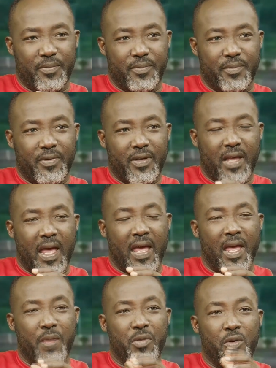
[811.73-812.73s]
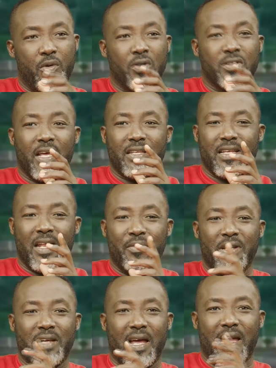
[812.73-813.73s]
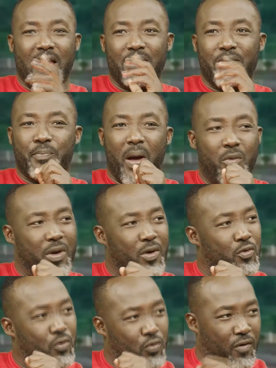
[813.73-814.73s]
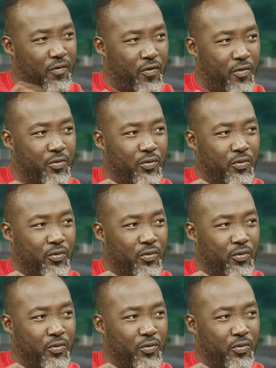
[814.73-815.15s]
And it's been also I'm kind of power gunko form.